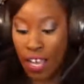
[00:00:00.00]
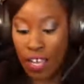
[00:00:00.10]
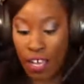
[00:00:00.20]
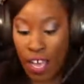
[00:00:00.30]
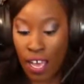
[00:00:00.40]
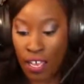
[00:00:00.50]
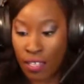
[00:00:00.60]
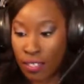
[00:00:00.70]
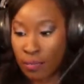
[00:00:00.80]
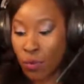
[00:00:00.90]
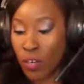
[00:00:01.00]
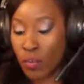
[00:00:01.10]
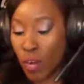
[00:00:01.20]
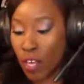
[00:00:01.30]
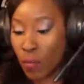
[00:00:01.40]
I am going,
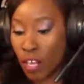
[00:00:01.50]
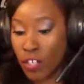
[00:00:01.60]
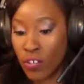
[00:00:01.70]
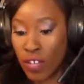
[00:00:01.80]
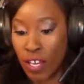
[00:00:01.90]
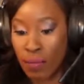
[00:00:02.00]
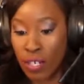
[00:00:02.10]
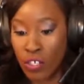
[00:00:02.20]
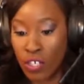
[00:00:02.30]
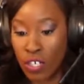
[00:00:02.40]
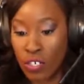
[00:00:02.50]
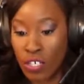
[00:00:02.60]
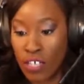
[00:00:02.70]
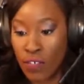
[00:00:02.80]
while you do that, I'm actually going to see if I